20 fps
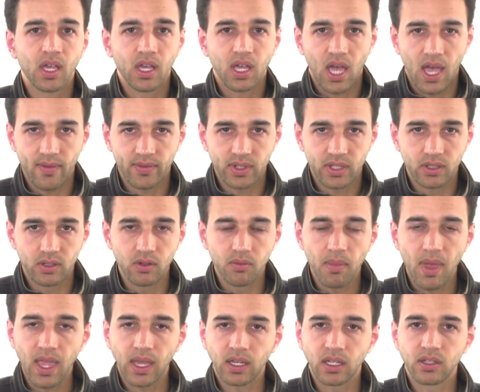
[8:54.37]
Having to do
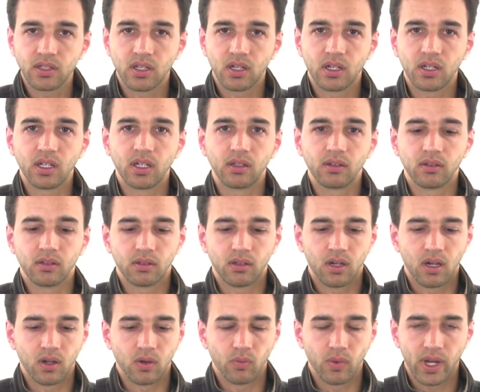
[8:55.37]
maintenance on it
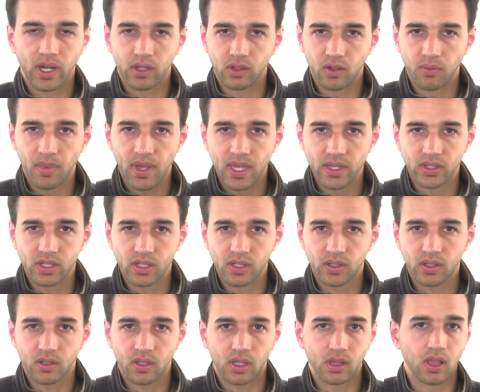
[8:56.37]
on a regular
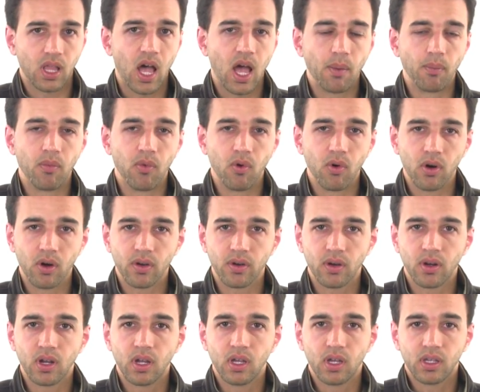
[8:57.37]
basis, a lot more,